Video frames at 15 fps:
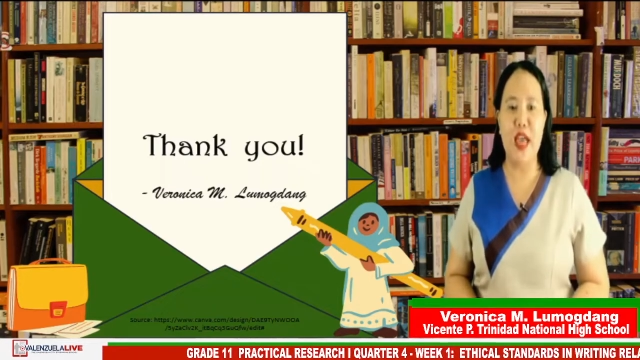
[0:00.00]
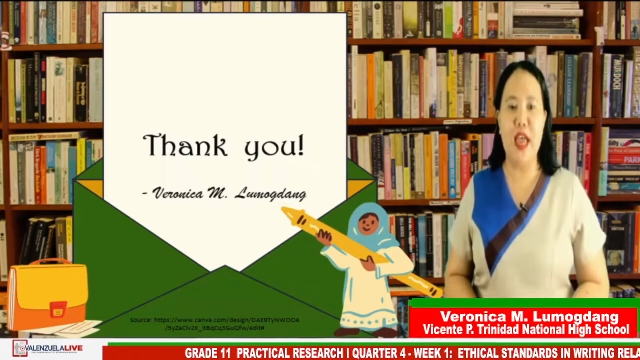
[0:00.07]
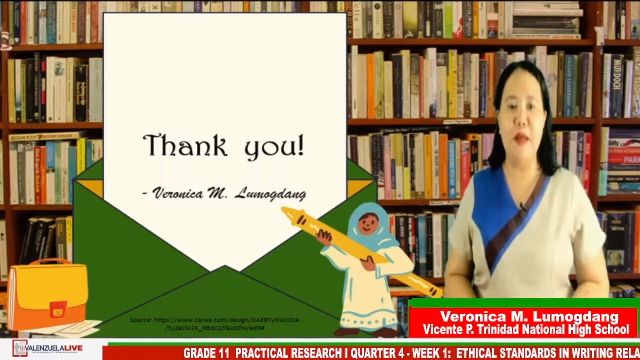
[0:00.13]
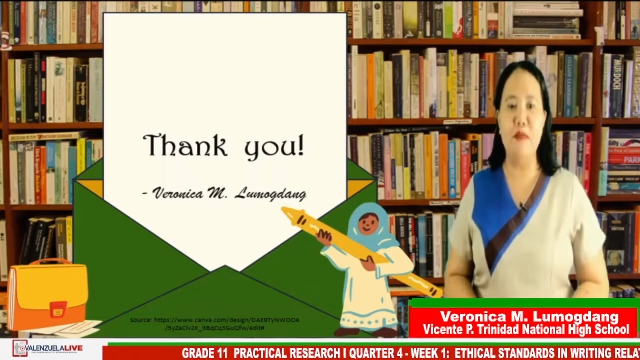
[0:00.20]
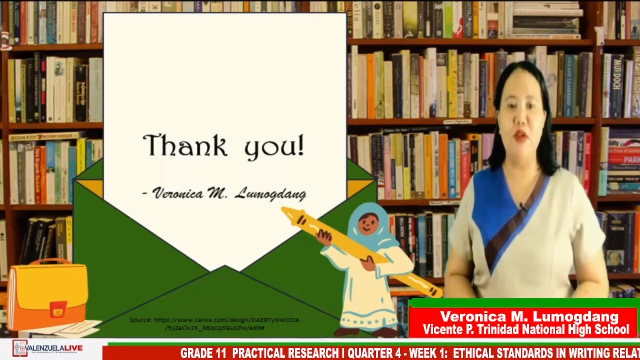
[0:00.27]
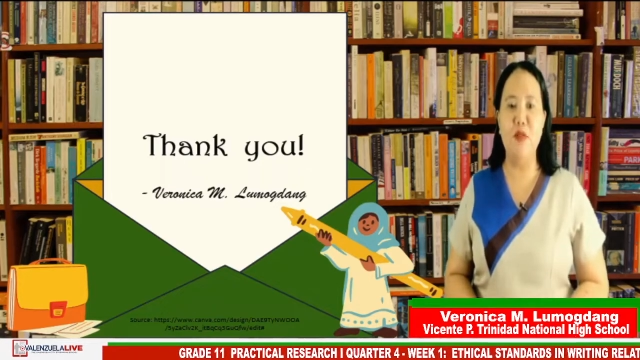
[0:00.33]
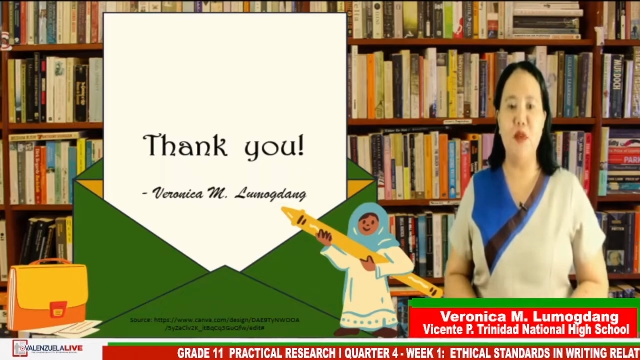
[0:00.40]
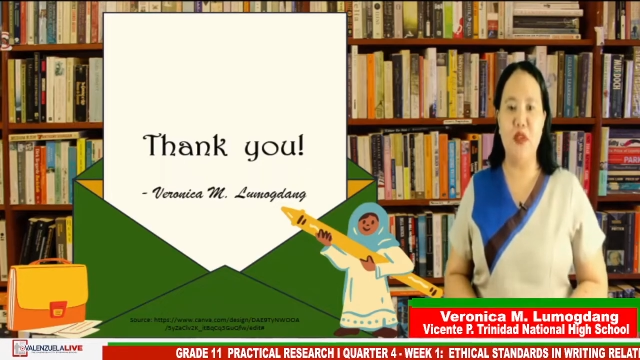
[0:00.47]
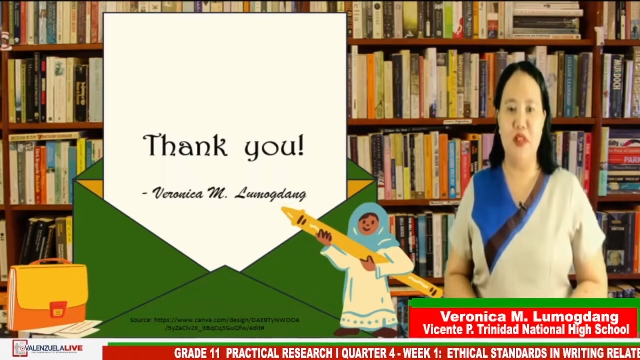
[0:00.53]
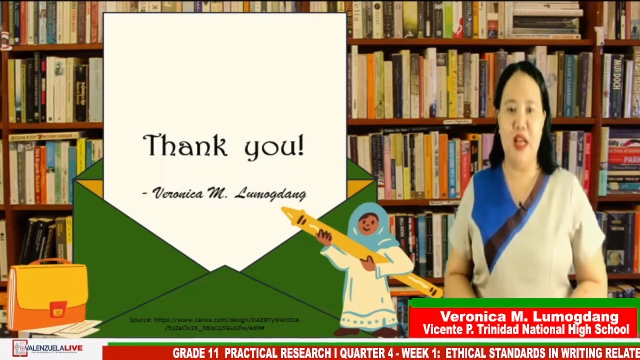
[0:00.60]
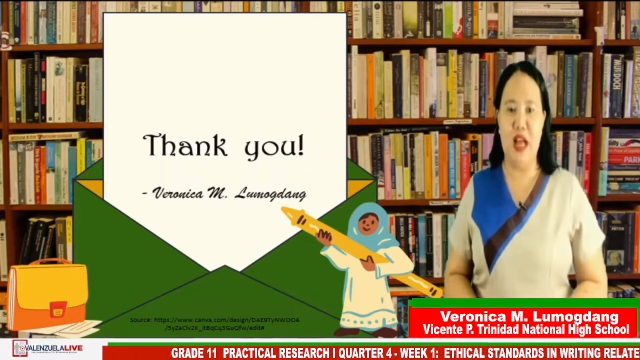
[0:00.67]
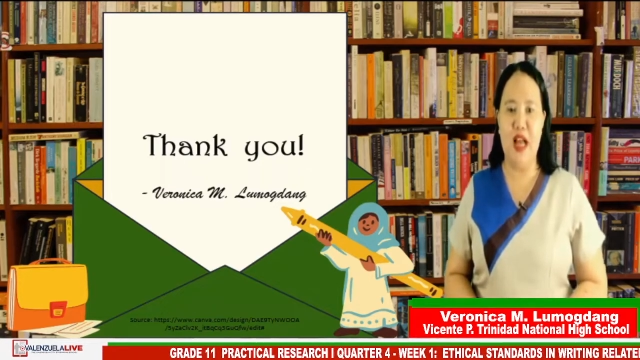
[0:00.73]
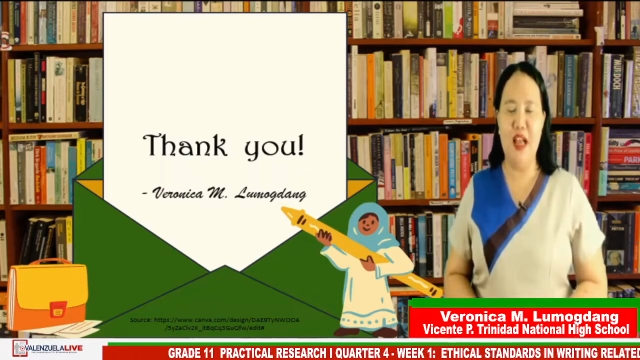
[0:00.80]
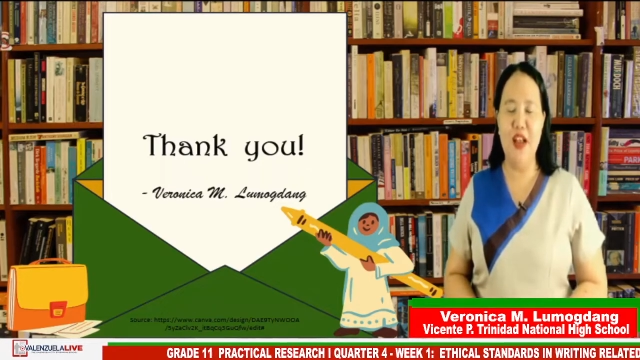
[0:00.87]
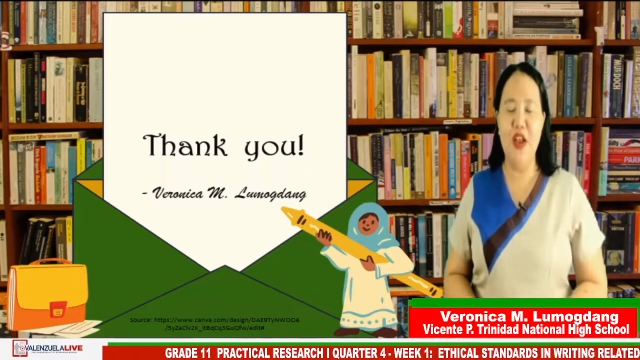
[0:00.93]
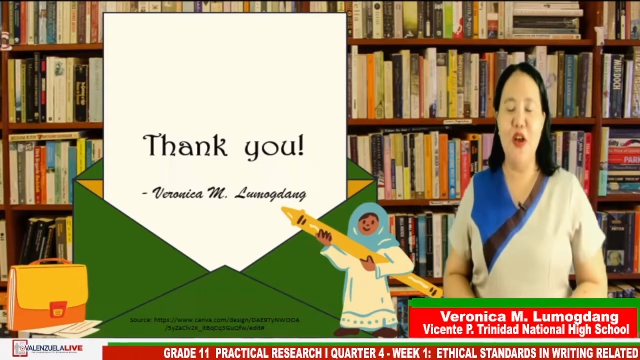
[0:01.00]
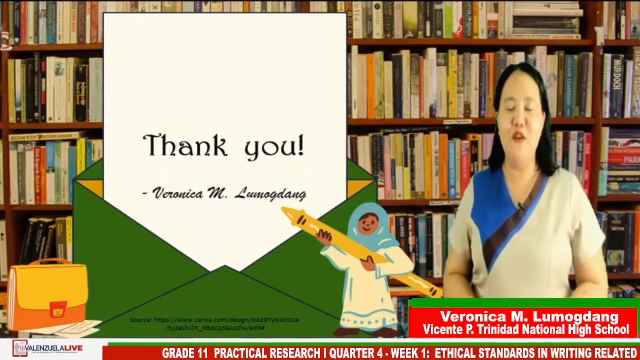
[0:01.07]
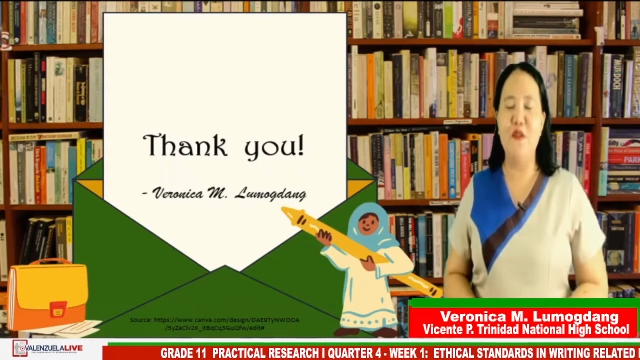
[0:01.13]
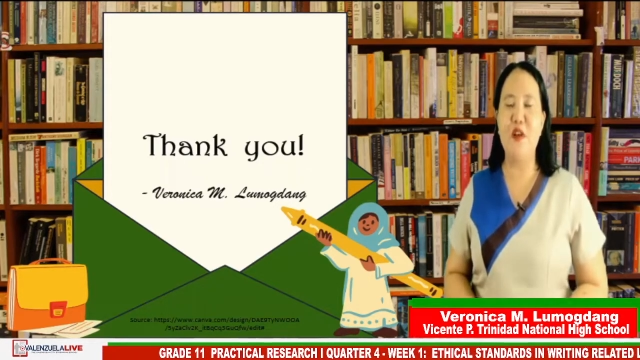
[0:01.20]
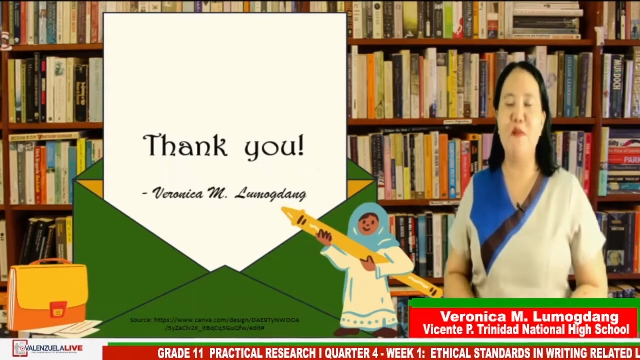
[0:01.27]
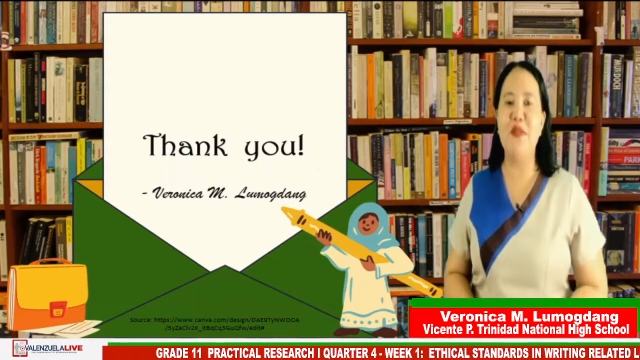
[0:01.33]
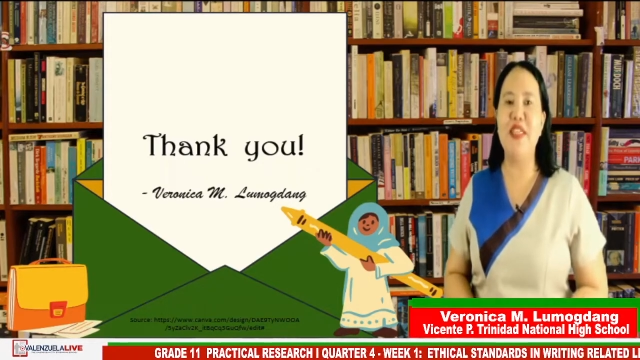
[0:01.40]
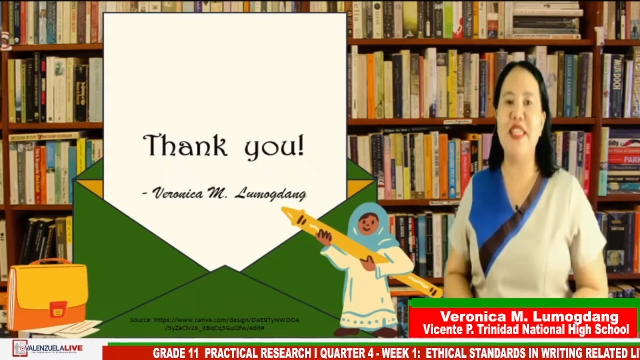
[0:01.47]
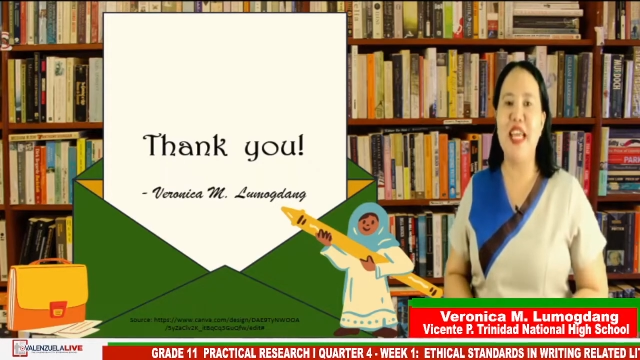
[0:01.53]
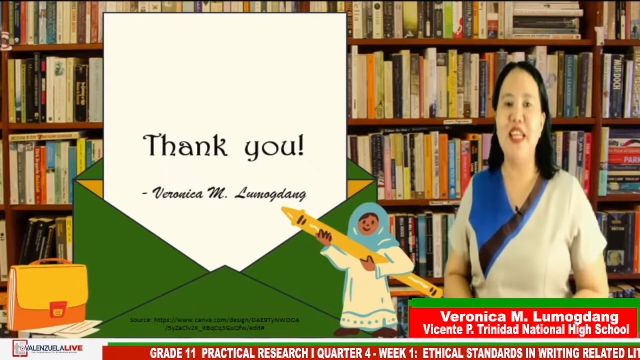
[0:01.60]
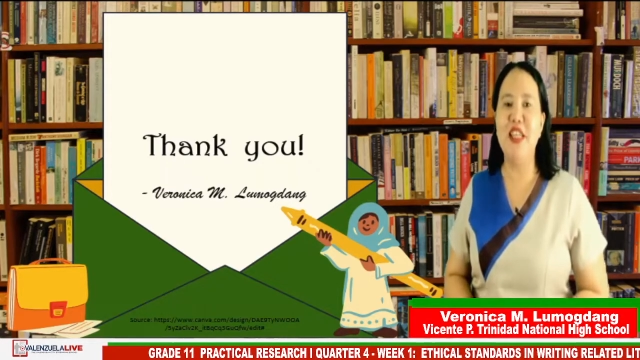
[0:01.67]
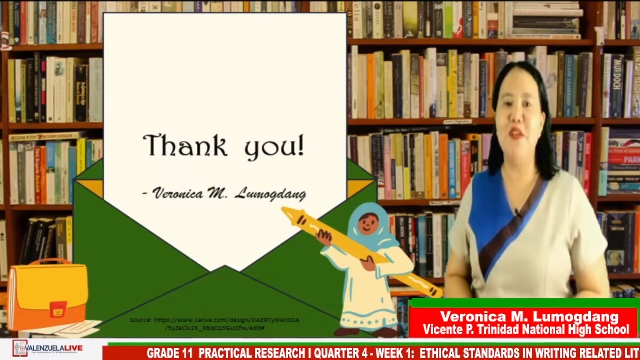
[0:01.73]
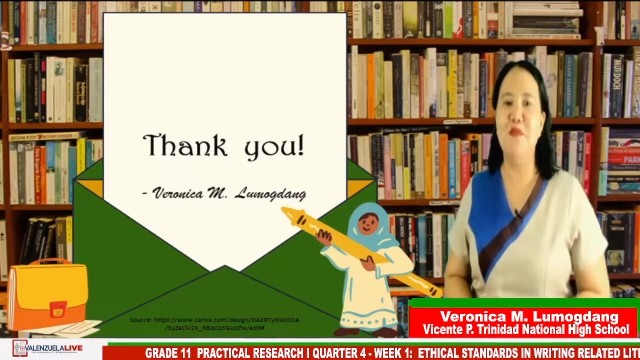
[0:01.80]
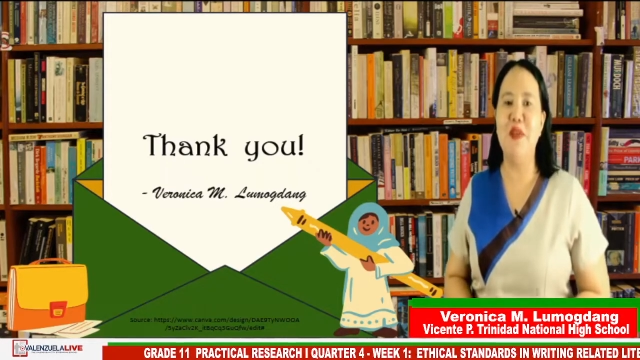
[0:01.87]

Limogdan from Vicente P.